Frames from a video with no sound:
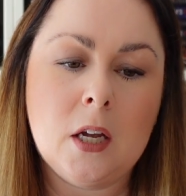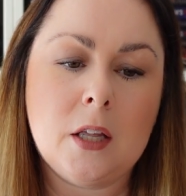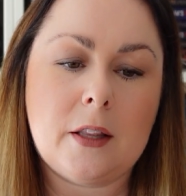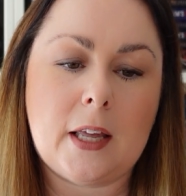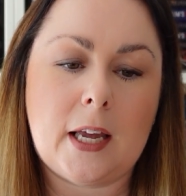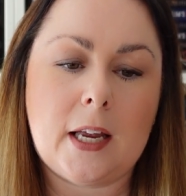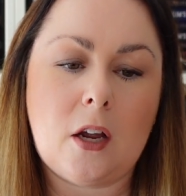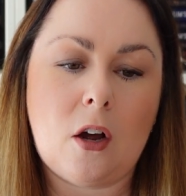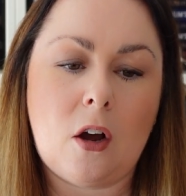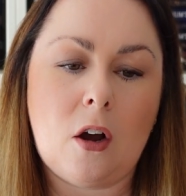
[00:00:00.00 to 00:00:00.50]

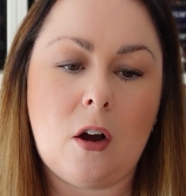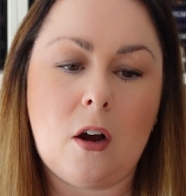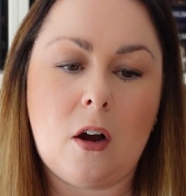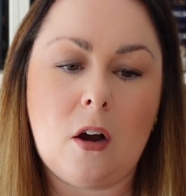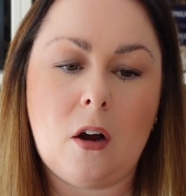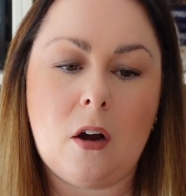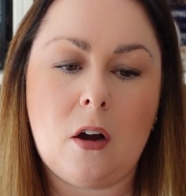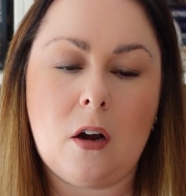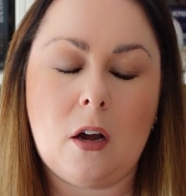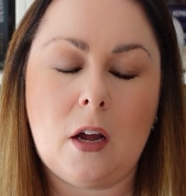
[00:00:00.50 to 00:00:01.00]
They
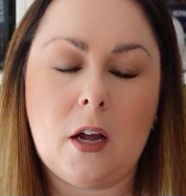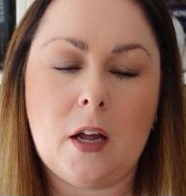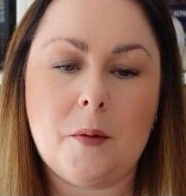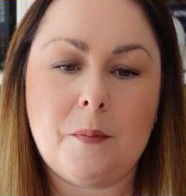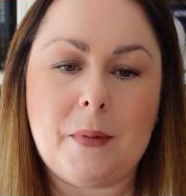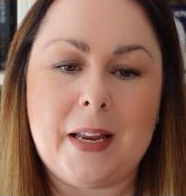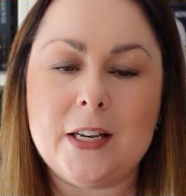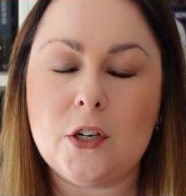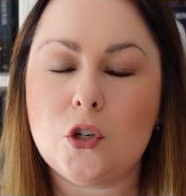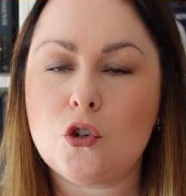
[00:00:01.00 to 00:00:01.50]
are
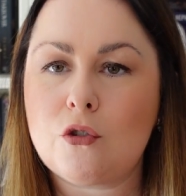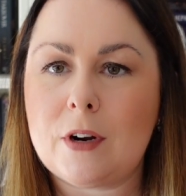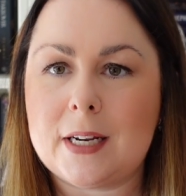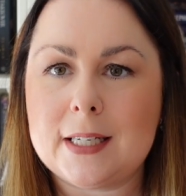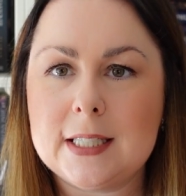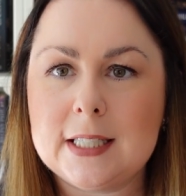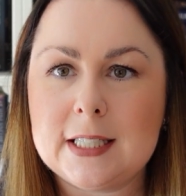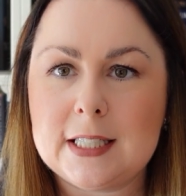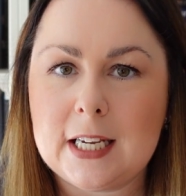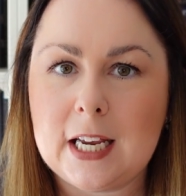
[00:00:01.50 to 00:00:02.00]
in
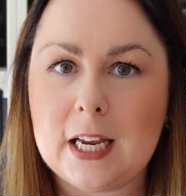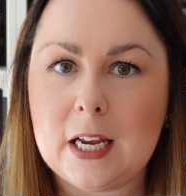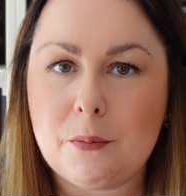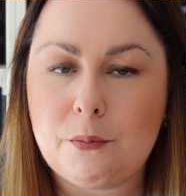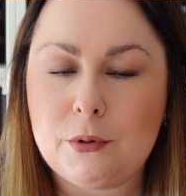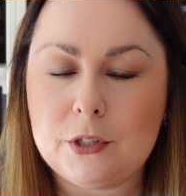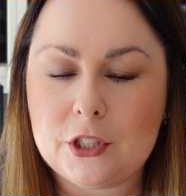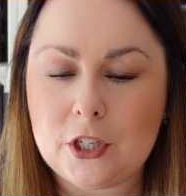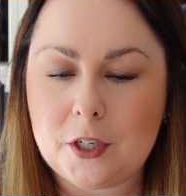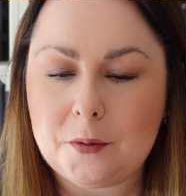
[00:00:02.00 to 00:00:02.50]
transit,
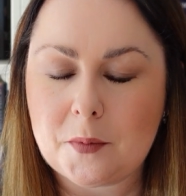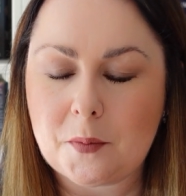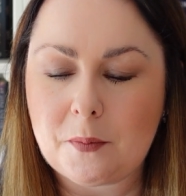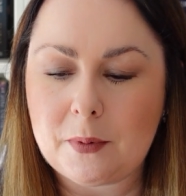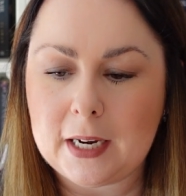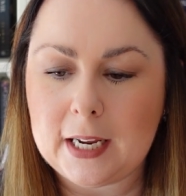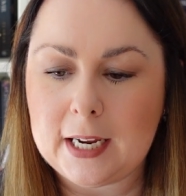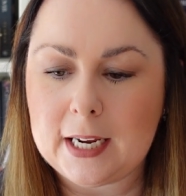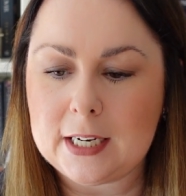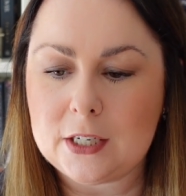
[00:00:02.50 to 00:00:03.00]

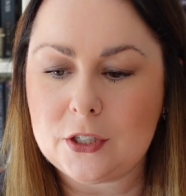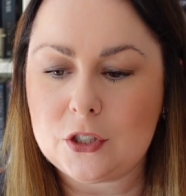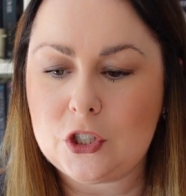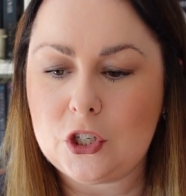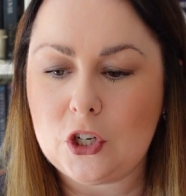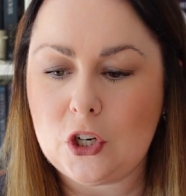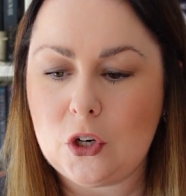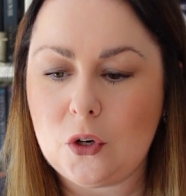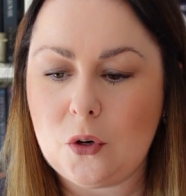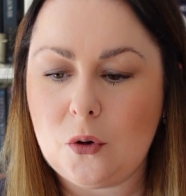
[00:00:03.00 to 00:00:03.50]
presumably
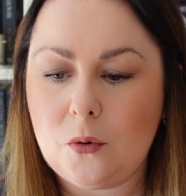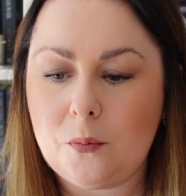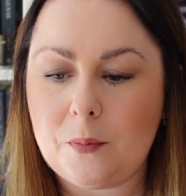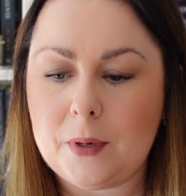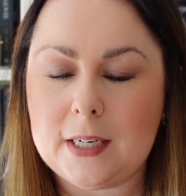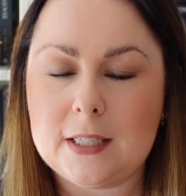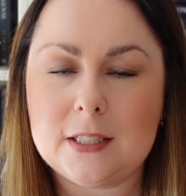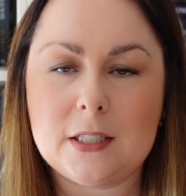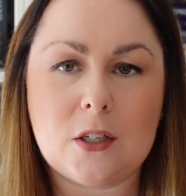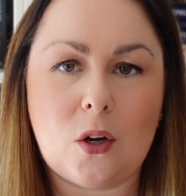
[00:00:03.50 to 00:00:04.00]
to
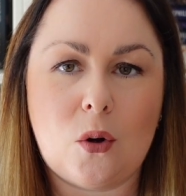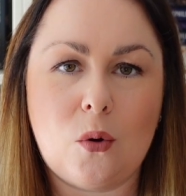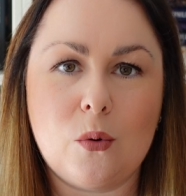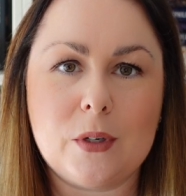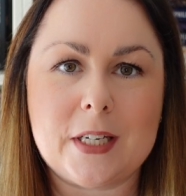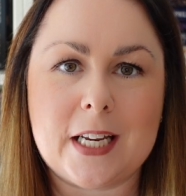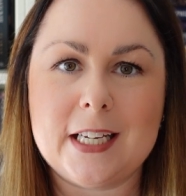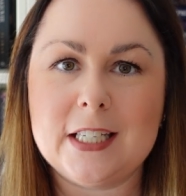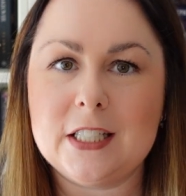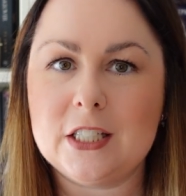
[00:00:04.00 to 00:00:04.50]
be sold
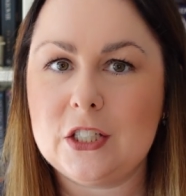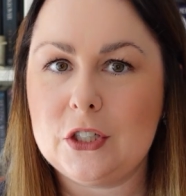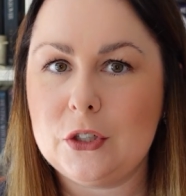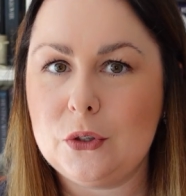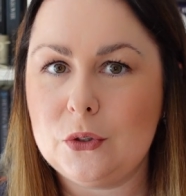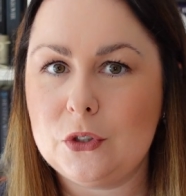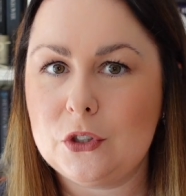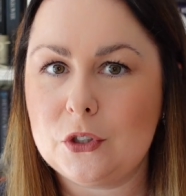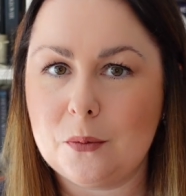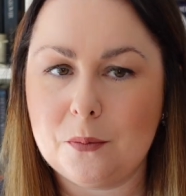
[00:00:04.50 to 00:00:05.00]

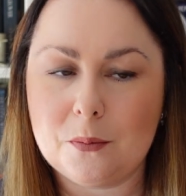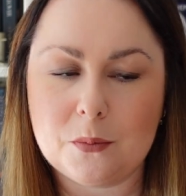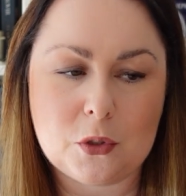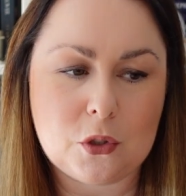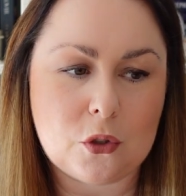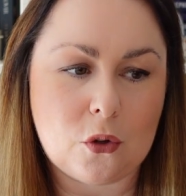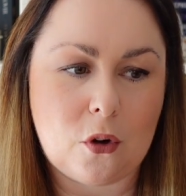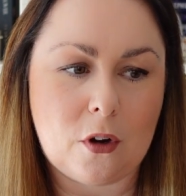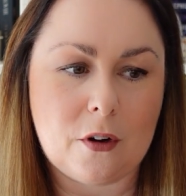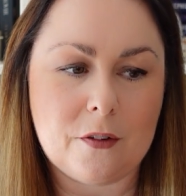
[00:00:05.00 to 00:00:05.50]
into some
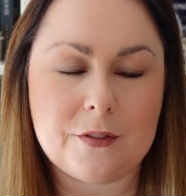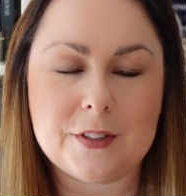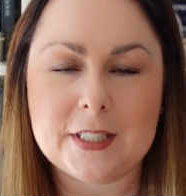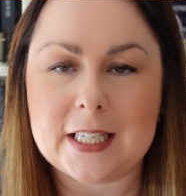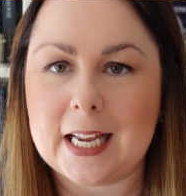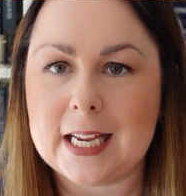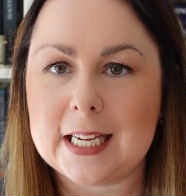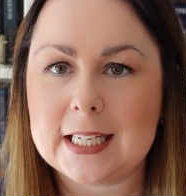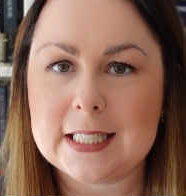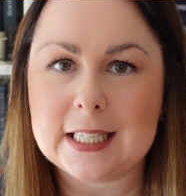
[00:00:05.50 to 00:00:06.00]
sort of
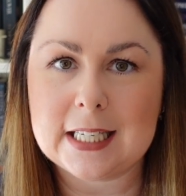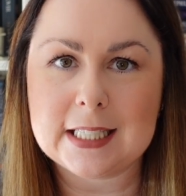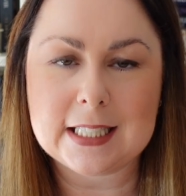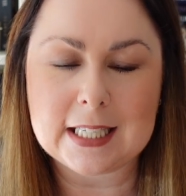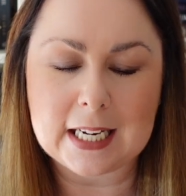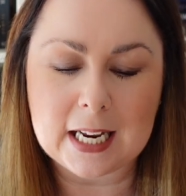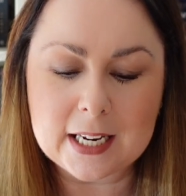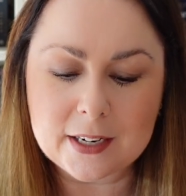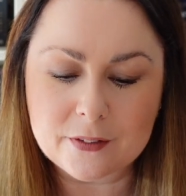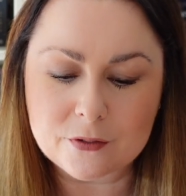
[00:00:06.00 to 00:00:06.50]
sex
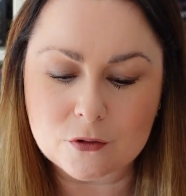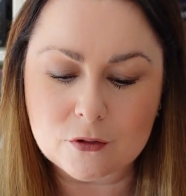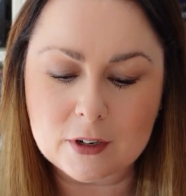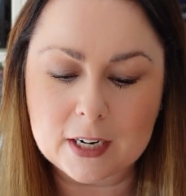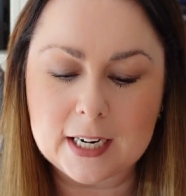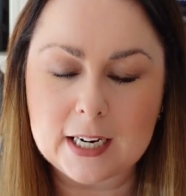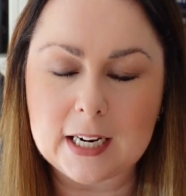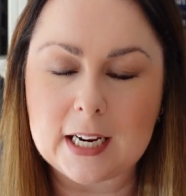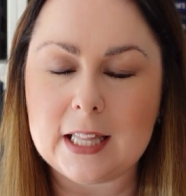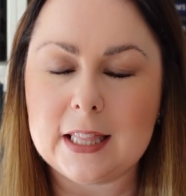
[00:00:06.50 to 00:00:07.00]

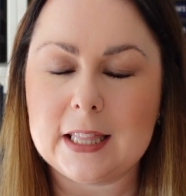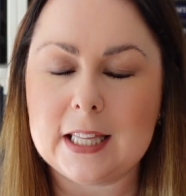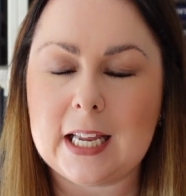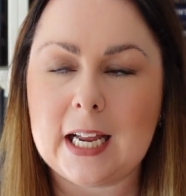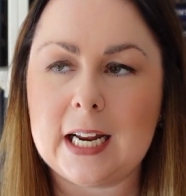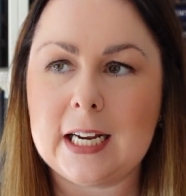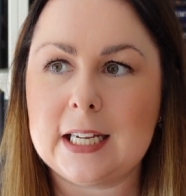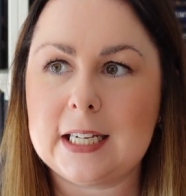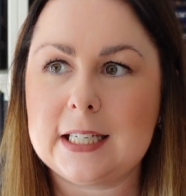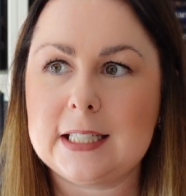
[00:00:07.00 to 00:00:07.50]
slavery in the
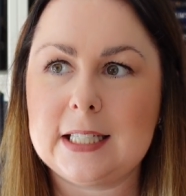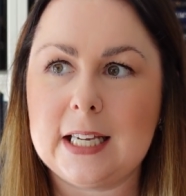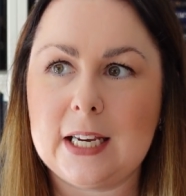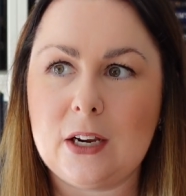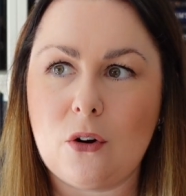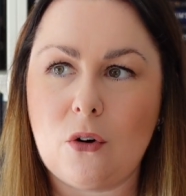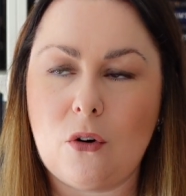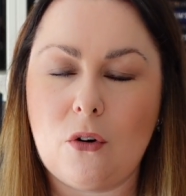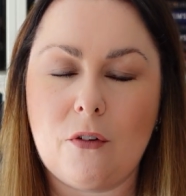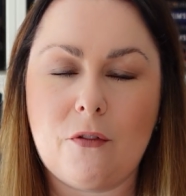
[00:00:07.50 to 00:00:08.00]
galaxy
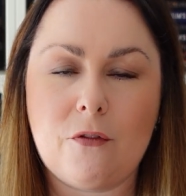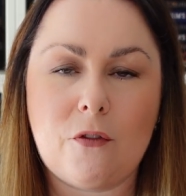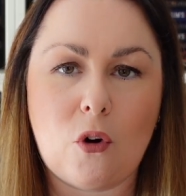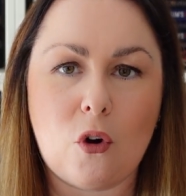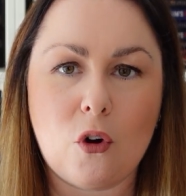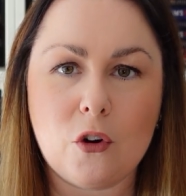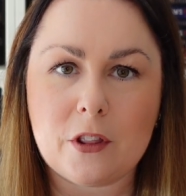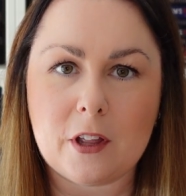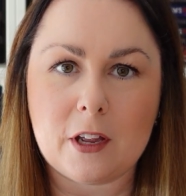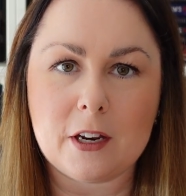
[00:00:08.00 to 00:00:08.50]
or
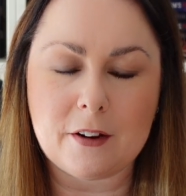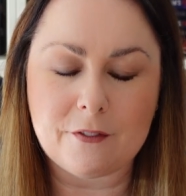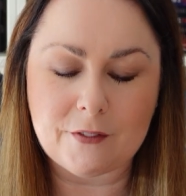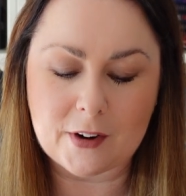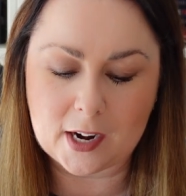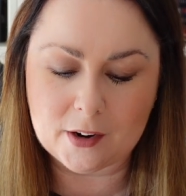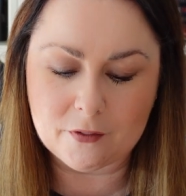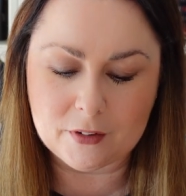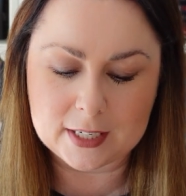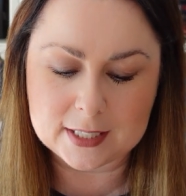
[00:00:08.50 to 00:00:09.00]
for other
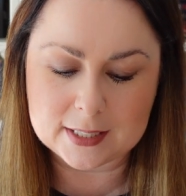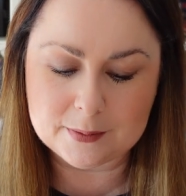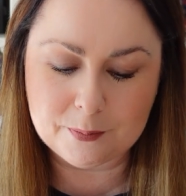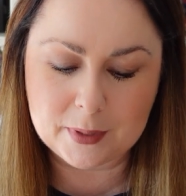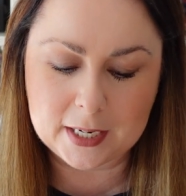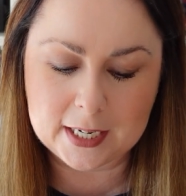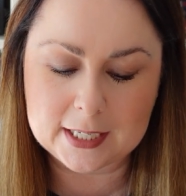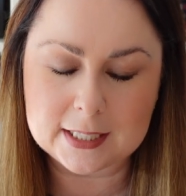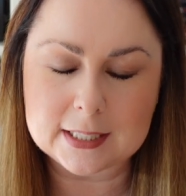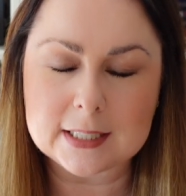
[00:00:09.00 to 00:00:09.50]
nefarious
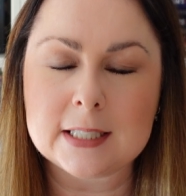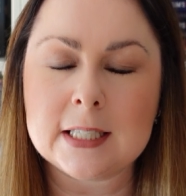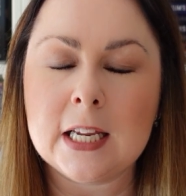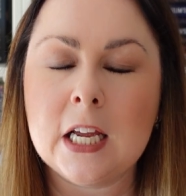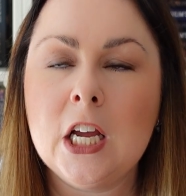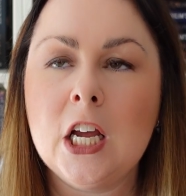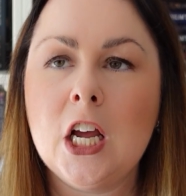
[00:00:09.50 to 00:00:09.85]
means,